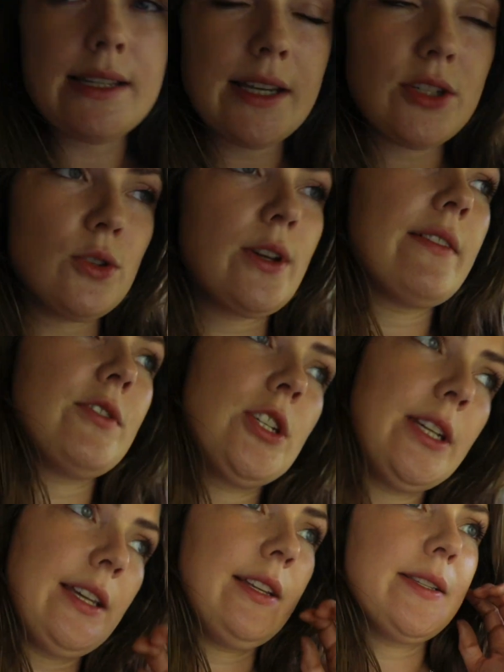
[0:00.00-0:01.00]
I do have
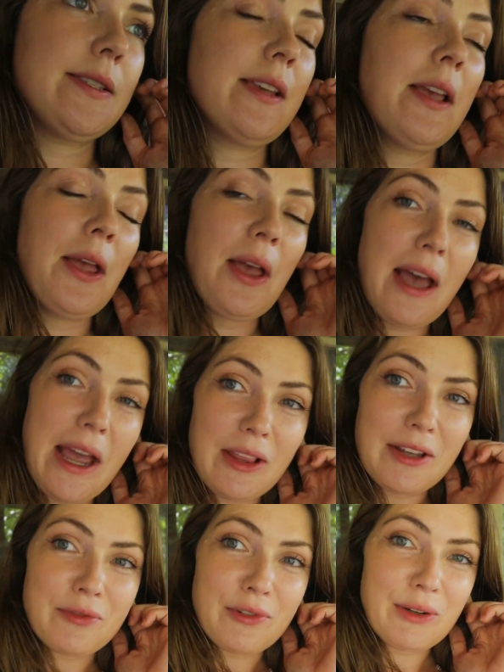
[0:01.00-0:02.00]
chickens. I
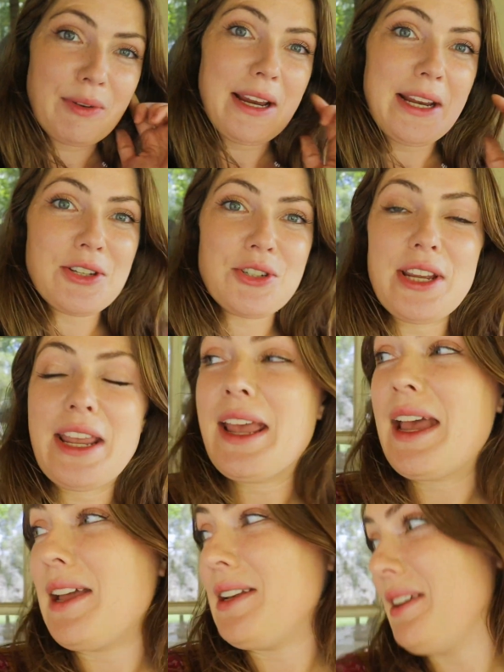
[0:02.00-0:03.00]
let free range,
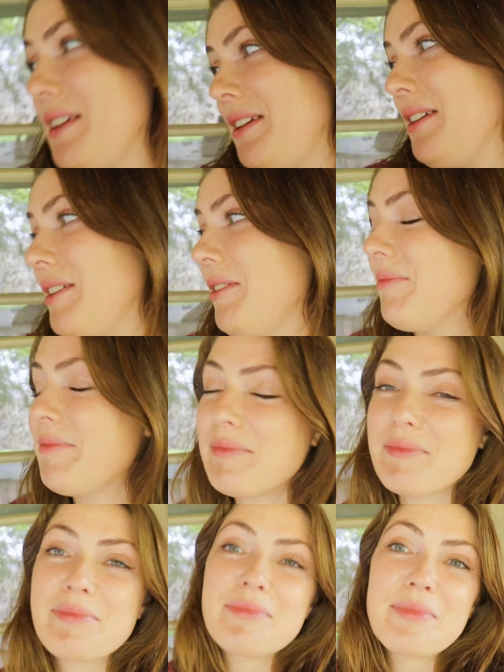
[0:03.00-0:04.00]
and
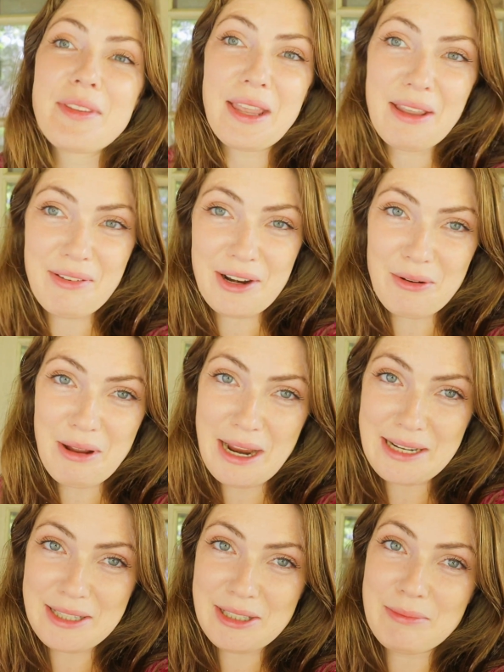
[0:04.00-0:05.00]
if I don't
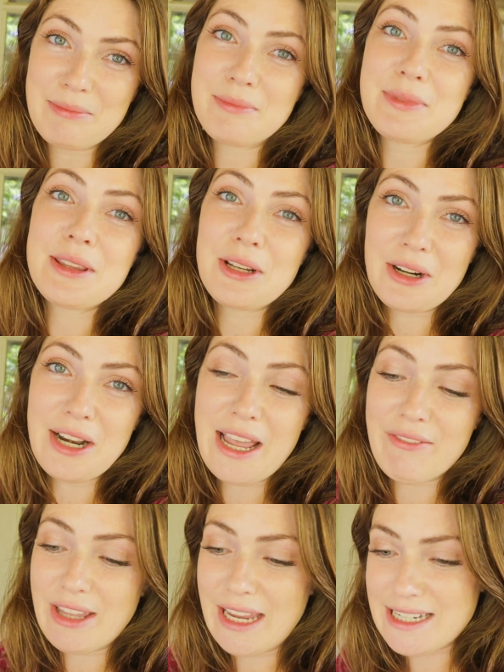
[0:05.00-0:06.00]
hide them, they're gonna
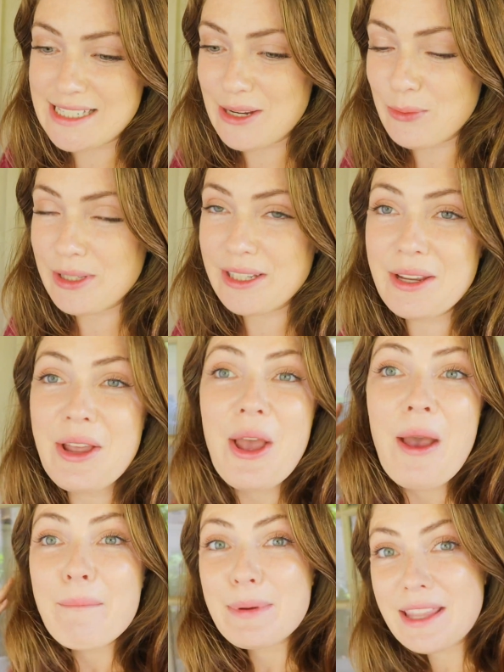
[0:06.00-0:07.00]
have a heyday with it.
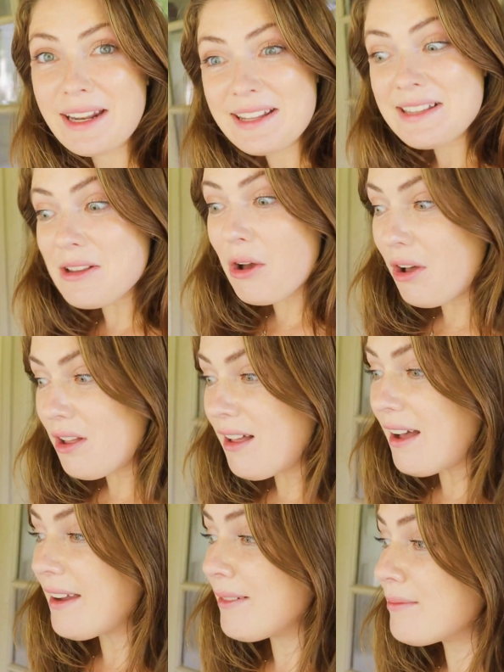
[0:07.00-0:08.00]
But that is all.
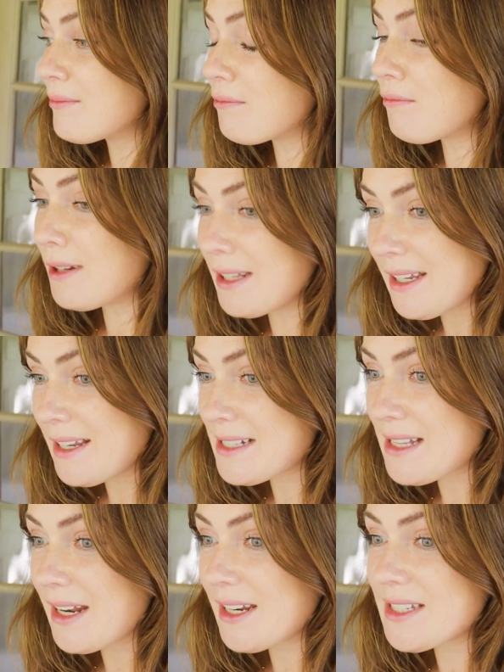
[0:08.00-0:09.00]
I'm really
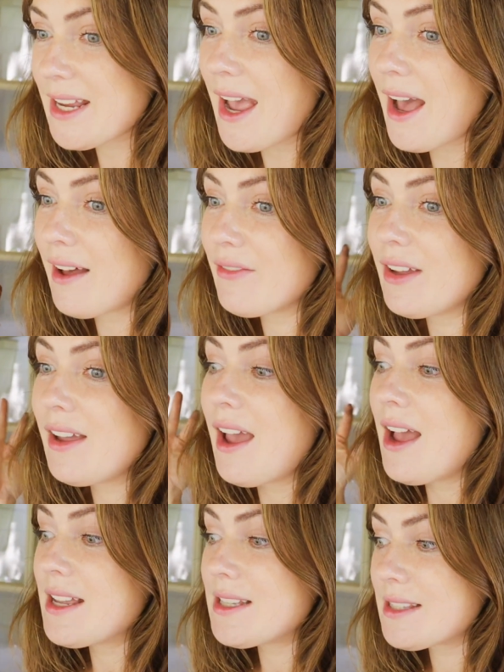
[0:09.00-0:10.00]
excited to have
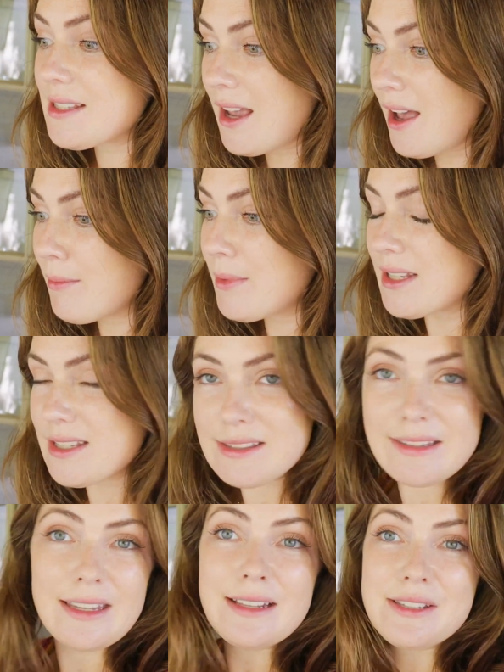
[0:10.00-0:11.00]
some
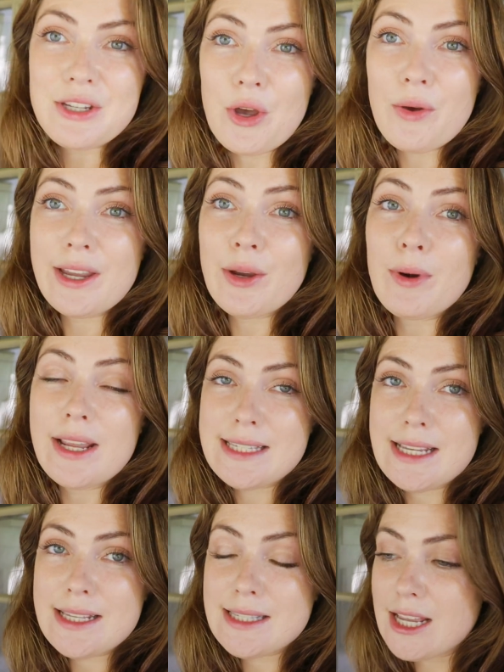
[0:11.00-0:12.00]
seeds going. And when I
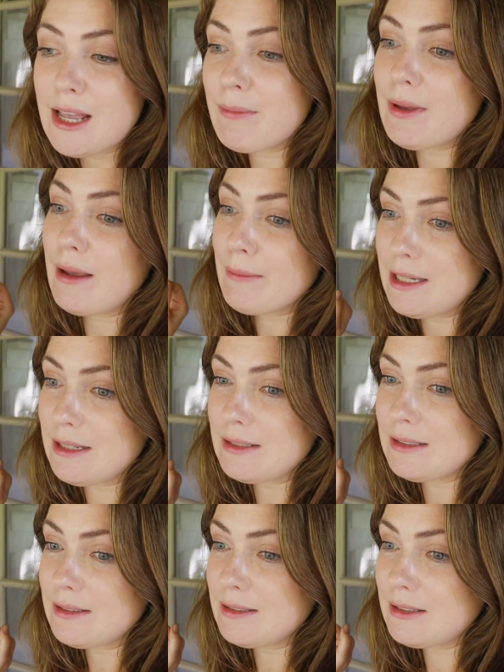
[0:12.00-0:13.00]
say some, I mean,
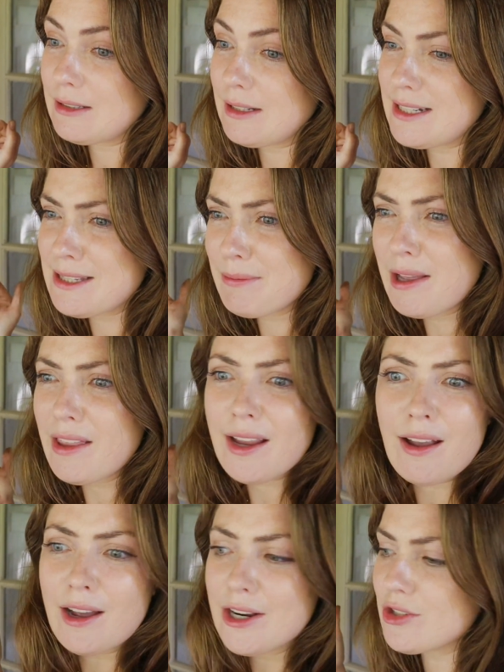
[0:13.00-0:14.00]
it's about like
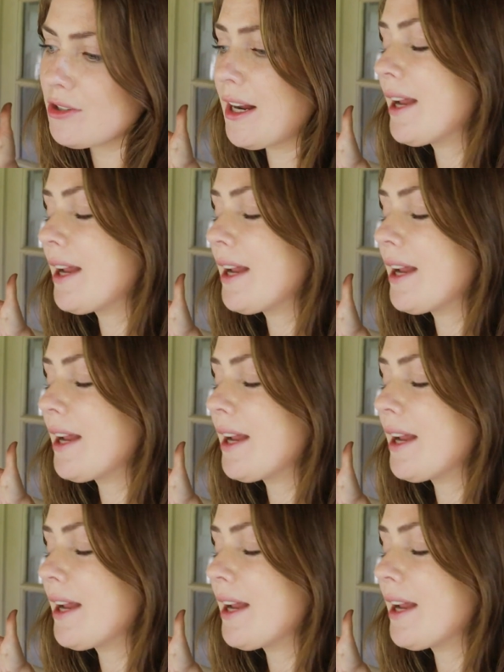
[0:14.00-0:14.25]
100.